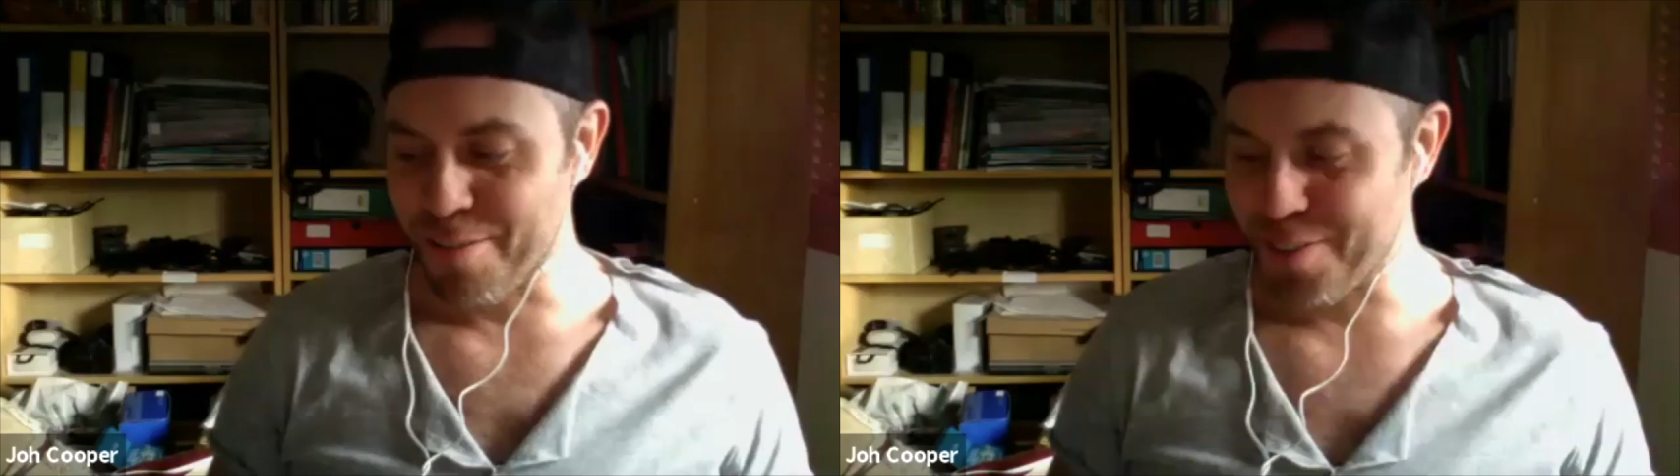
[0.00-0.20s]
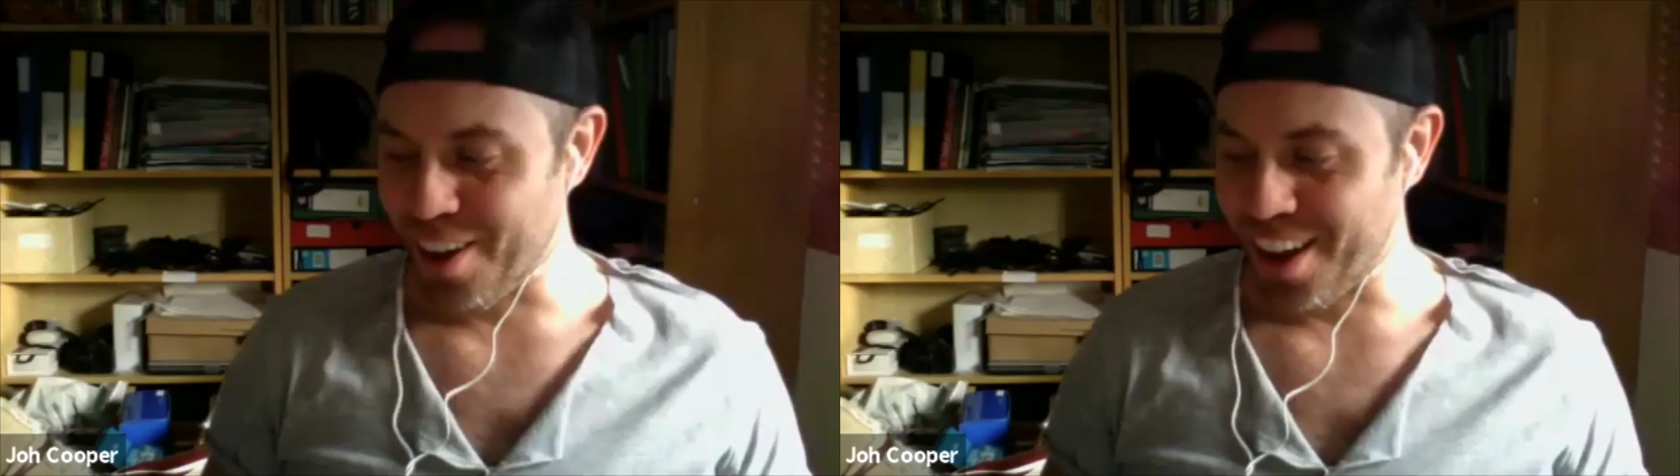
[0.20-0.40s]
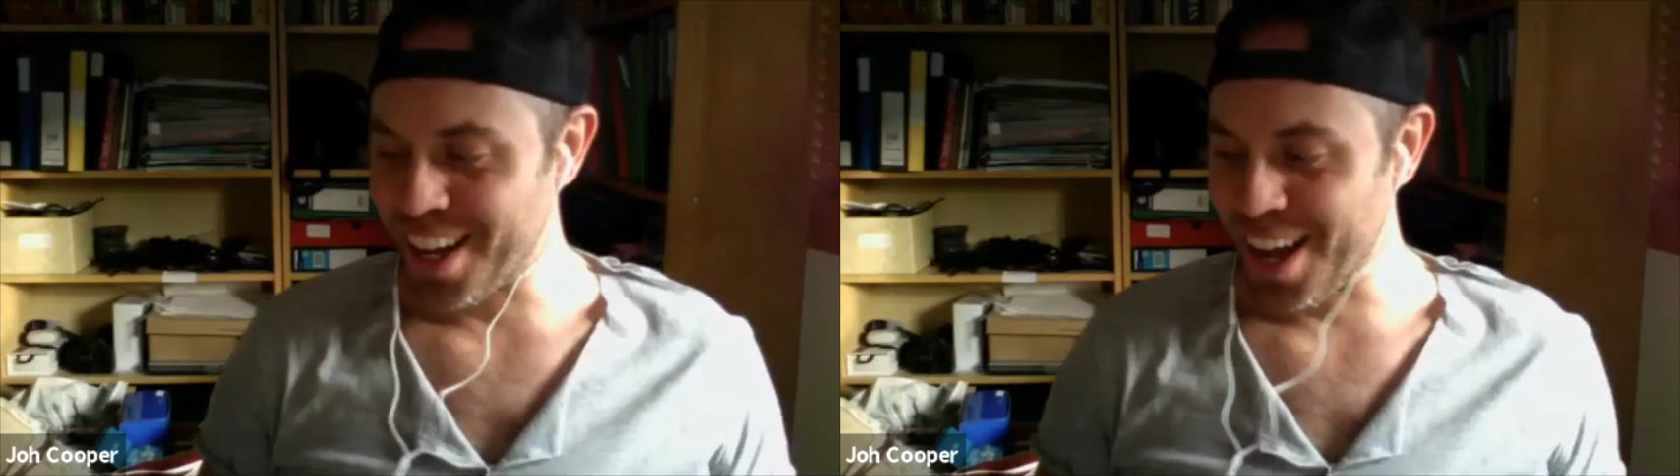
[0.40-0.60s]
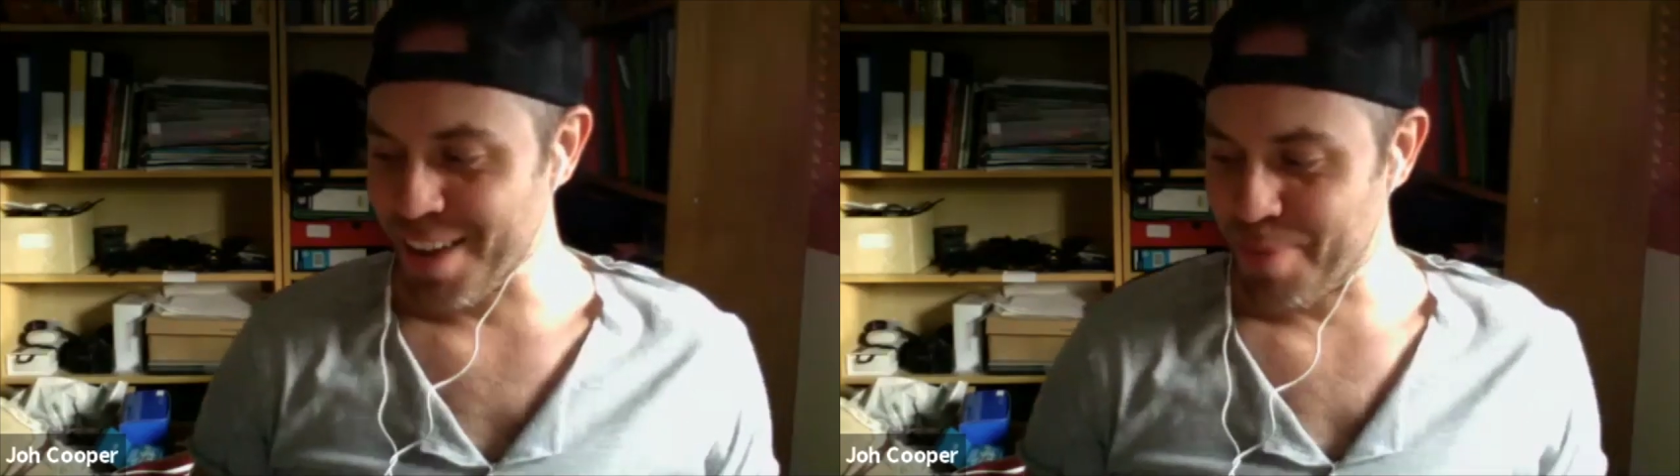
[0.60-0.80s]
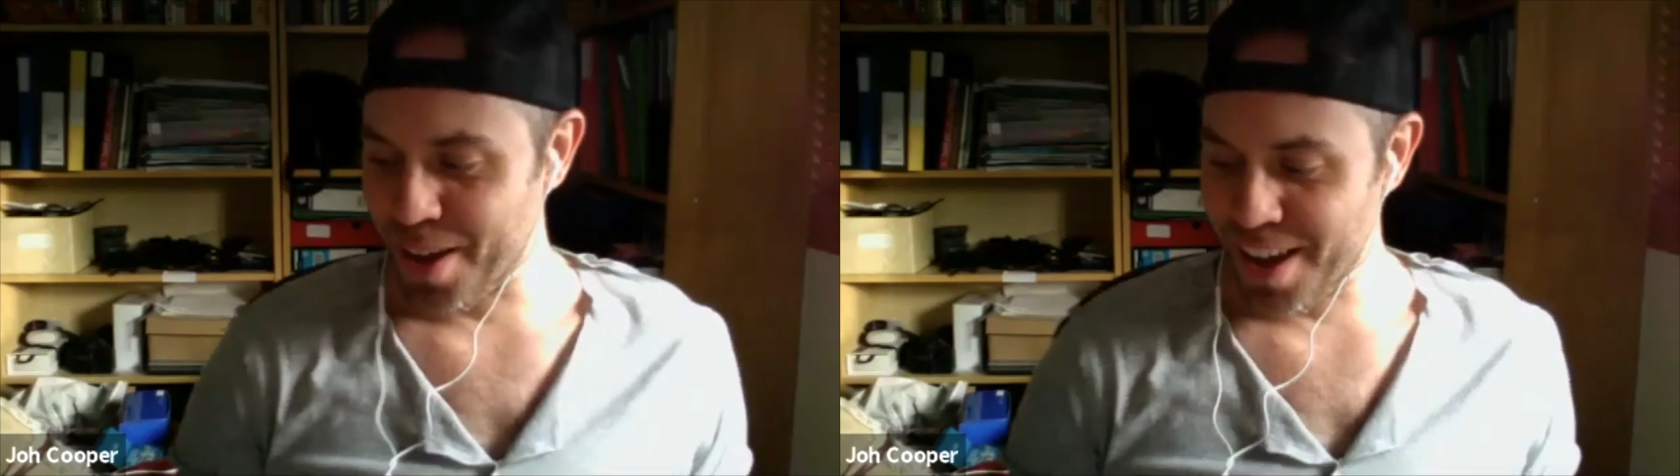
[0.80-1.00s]
like,
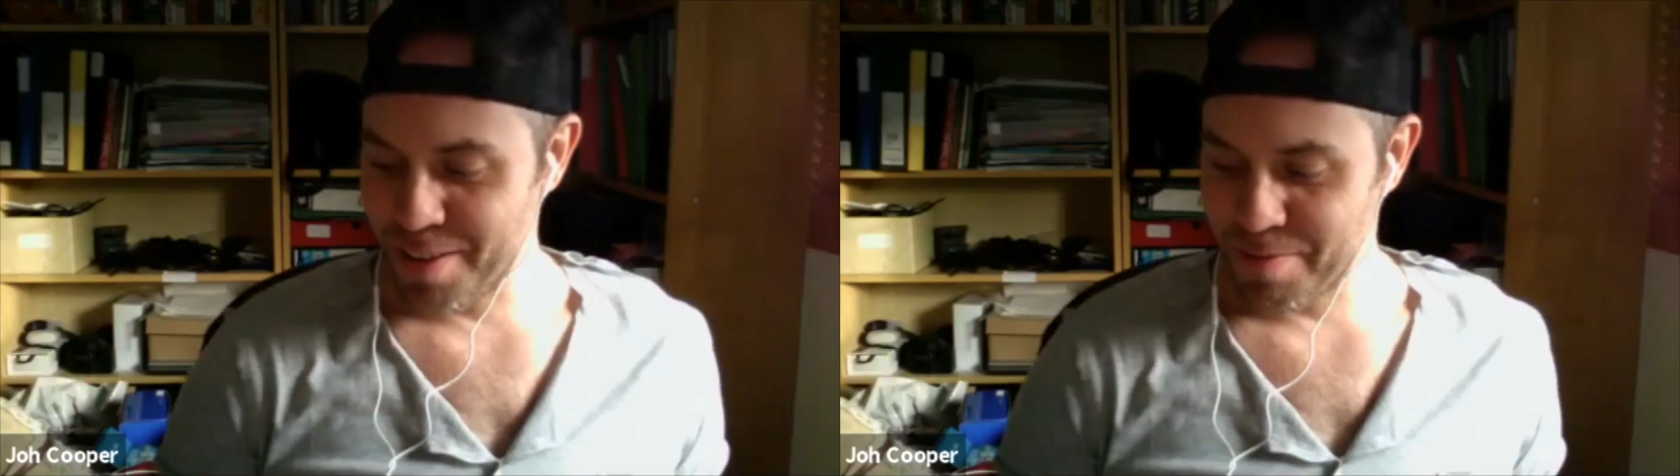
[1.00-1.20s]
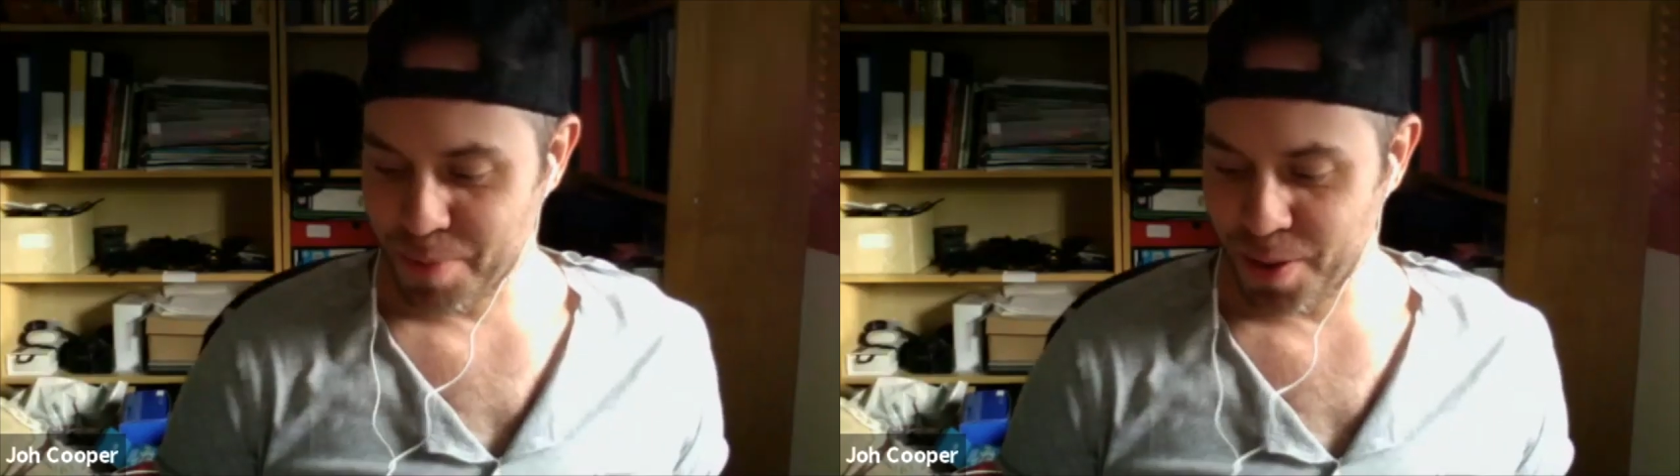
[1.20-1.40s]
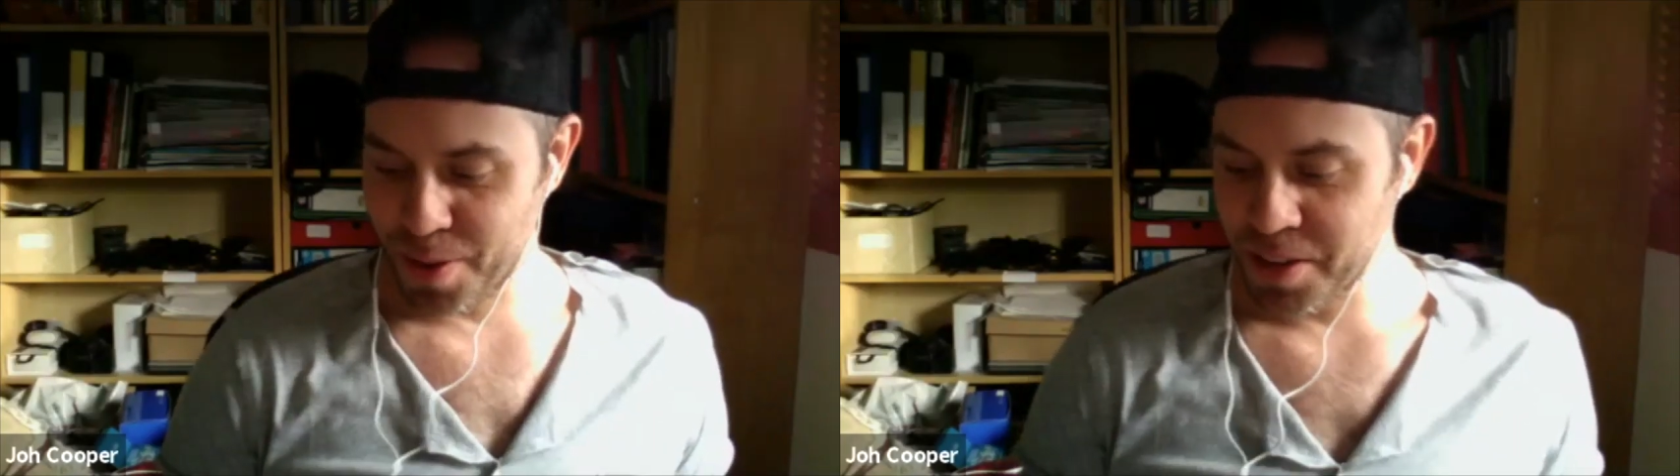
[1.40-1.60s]
putting,